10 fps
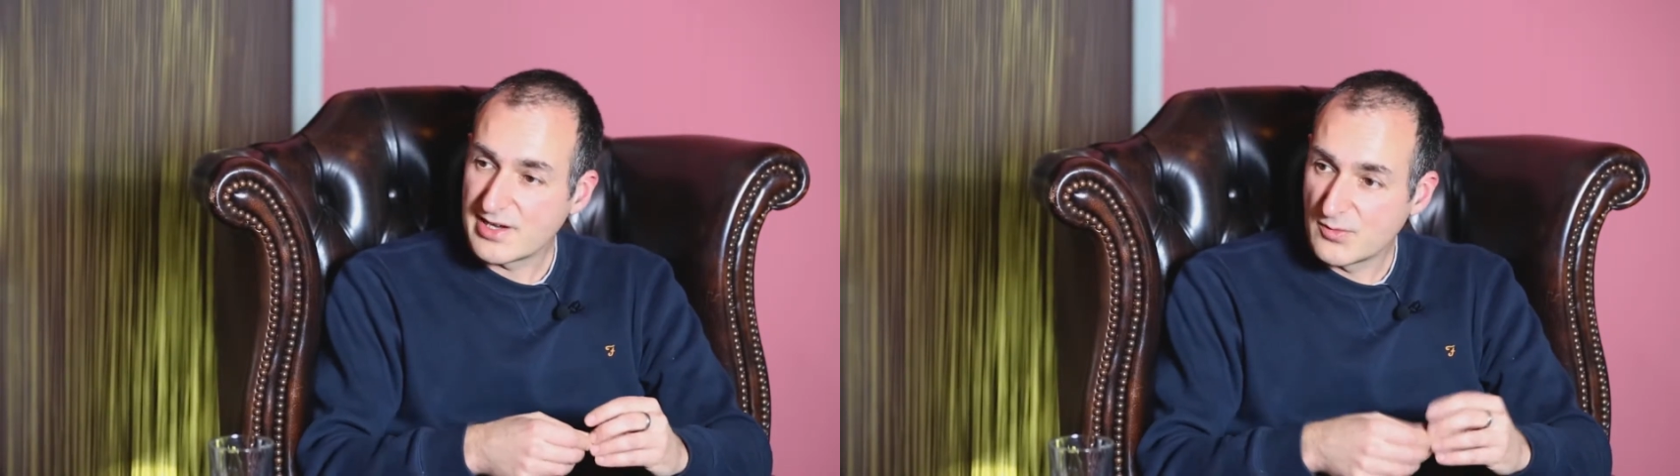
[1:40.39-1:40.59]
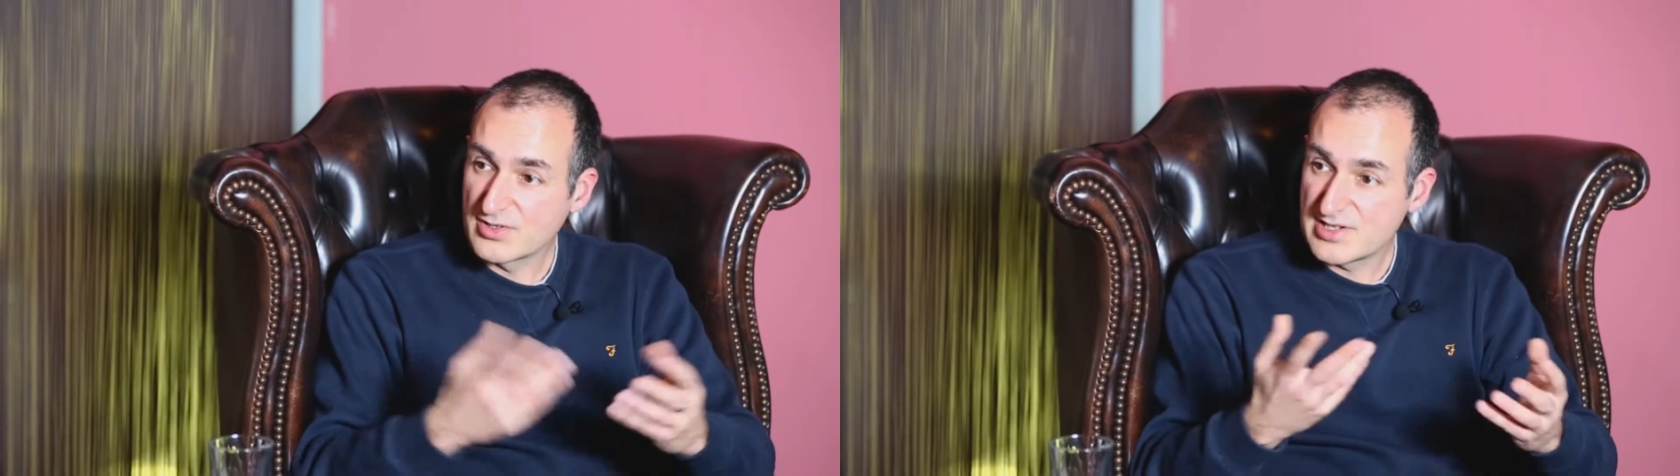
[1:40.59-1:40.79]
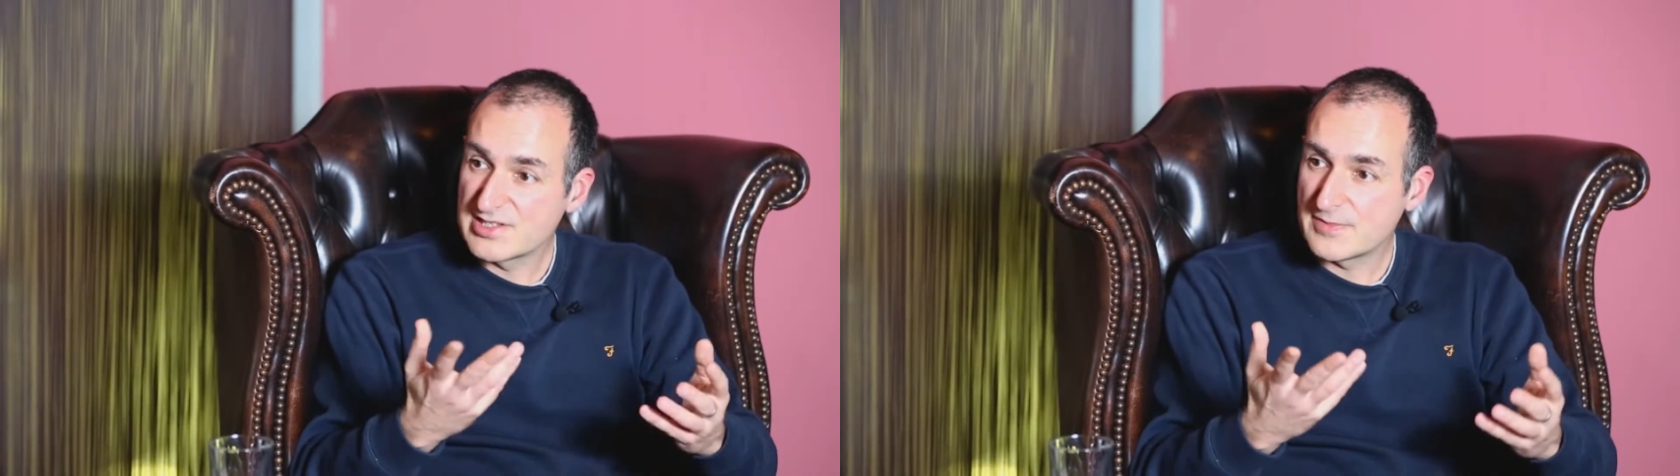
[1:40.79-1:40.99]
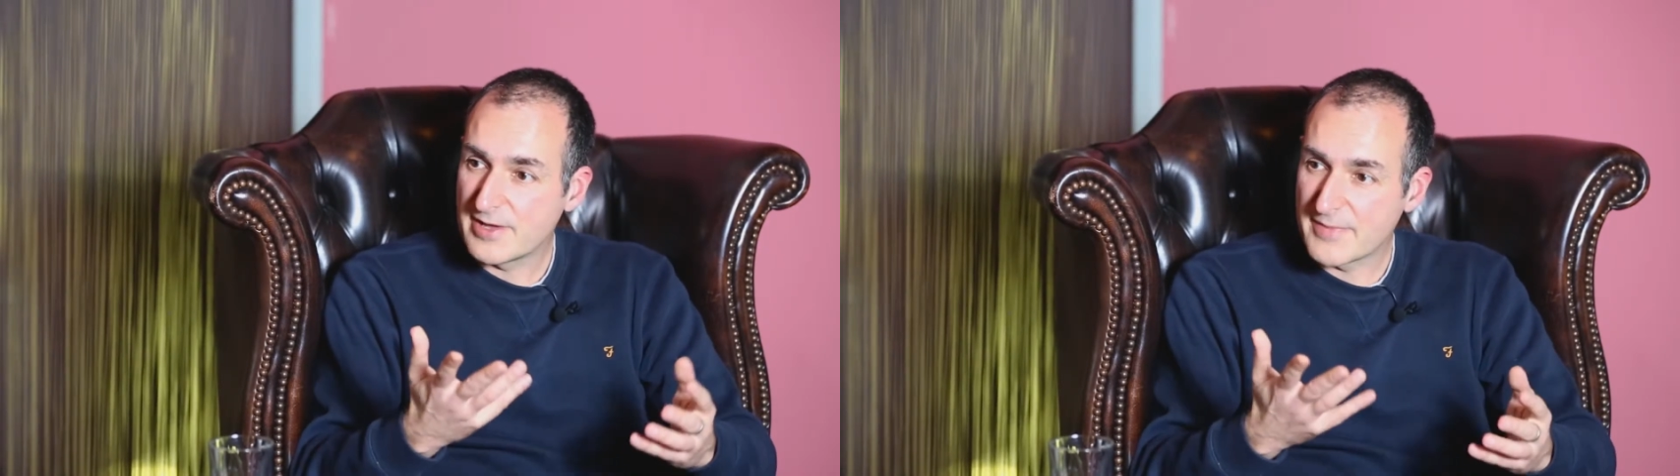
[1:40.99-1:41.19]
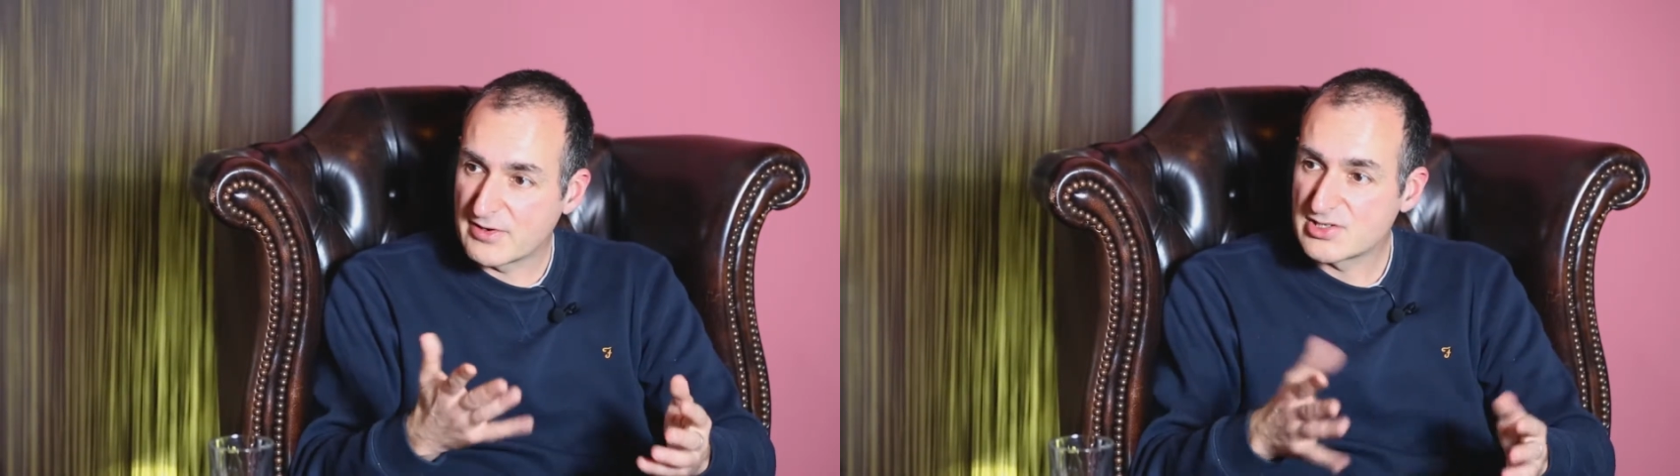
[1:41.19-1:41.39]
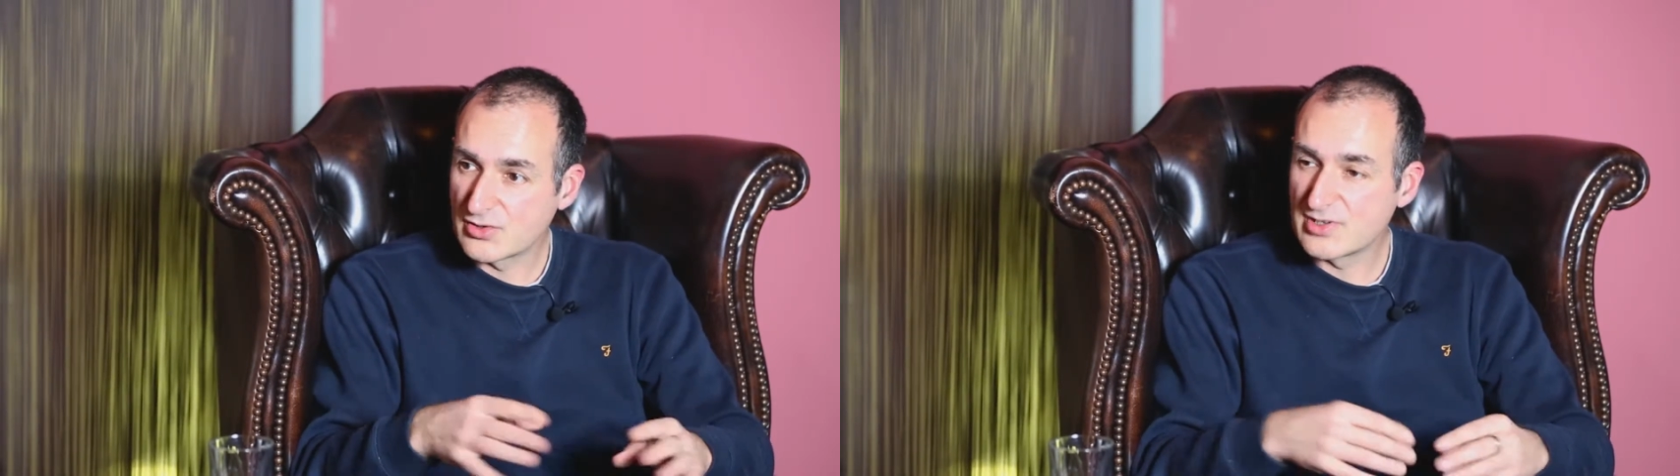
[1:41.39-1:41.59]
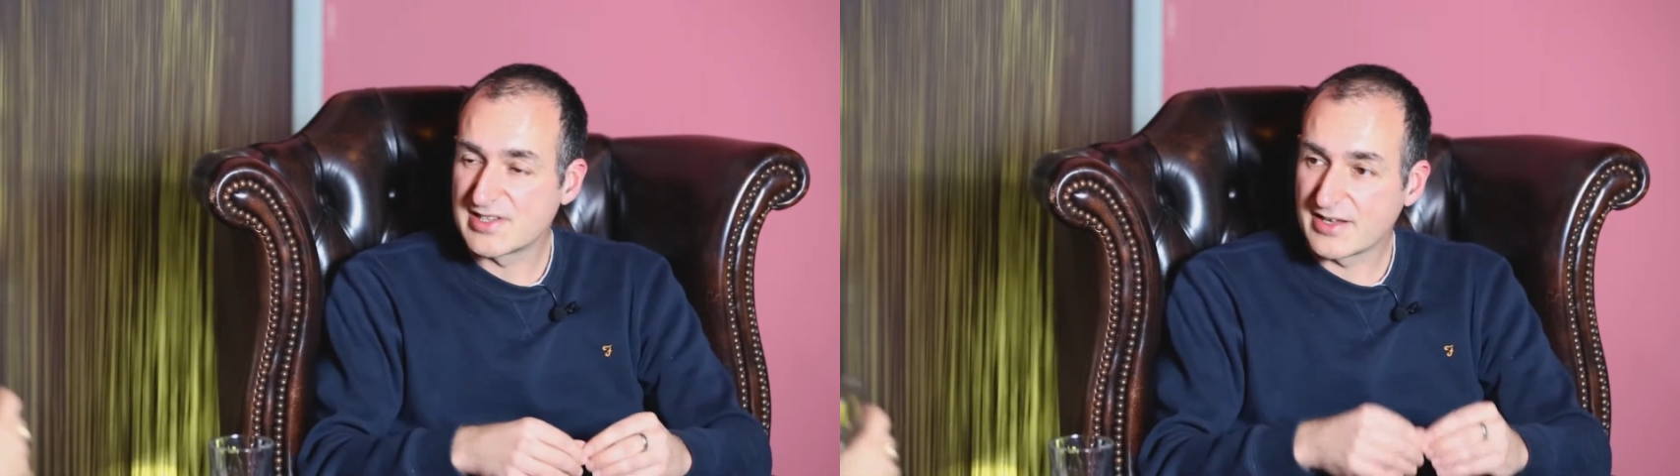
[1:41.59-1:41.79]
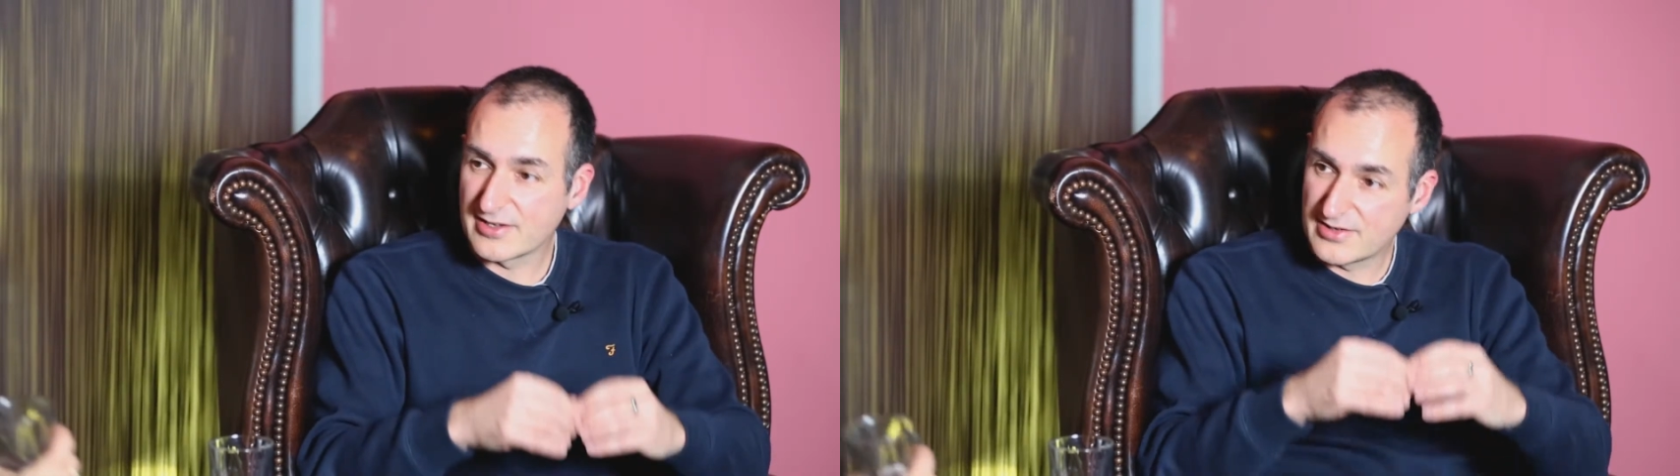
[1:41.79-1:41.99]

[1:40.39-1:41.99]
I want it to be a meritocracy.